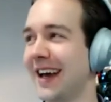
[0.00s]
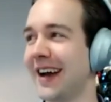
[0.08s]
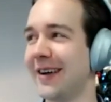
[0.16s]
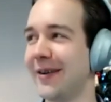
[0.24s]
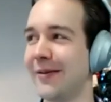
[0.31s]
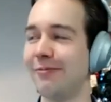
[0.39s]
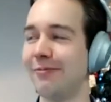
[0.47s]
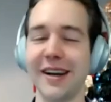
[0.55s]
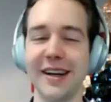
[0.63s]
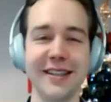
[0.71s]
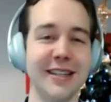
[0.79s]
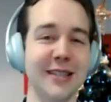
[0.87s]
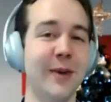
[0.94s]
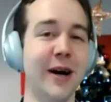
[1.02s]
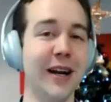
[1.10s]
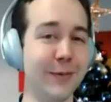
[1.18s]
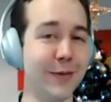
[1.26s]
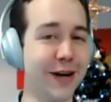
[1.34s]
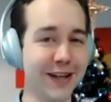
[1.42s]
uh, money is just
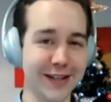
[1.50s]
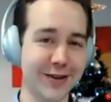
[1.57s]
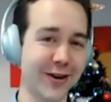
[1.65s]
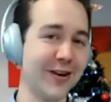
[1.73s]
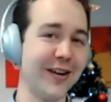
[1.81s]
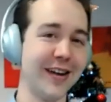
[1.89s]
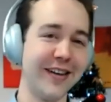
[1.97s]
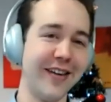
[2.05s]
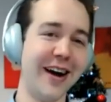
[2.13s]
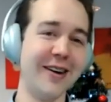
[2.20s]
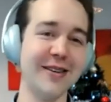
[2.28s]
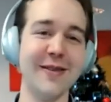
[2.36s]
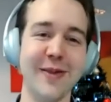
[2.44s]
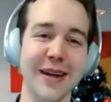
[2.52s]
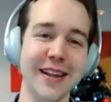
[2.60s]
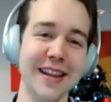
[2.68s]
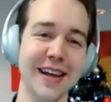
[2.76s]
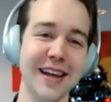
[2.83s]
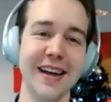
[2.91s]
money. Money is circling around,
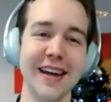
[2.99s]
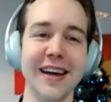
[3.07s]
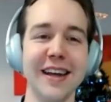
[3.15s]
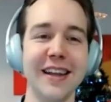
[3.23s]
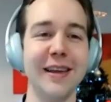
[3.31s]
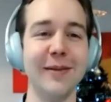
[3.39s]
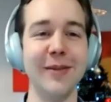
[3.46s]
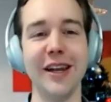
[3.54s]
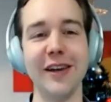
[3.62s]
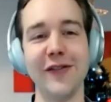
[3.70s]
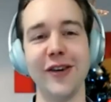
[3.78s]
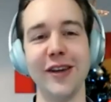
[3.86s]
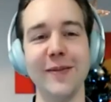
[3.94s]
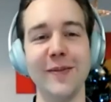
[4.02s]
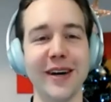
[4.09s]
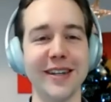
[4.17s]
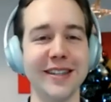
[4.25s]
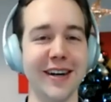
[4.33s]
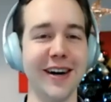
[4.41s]
but the, uh, the meaningful
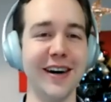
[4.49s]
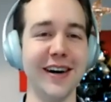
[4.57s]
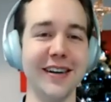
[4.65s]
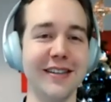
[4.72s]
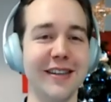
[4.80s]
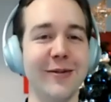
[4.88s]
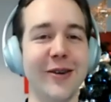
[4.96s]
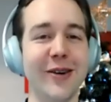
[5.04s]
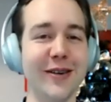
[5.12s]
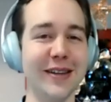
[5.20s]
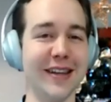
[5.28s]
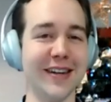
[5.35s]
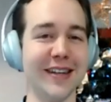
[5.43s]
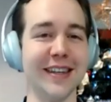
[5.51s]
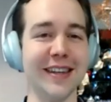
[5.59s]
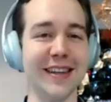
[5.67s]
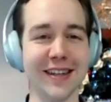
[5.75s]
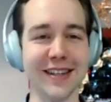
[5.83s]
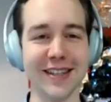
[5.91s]
impacts are the more
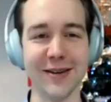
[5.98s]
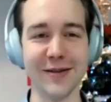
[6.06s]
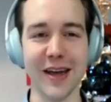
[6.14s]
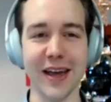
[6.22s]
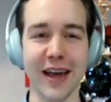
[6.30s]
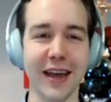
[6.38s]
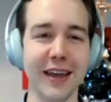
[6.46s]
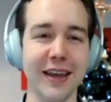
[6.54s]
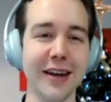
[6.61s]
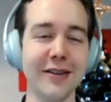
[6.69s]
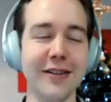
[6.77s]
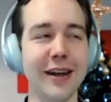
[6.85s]
interesting things. So can you Definitely.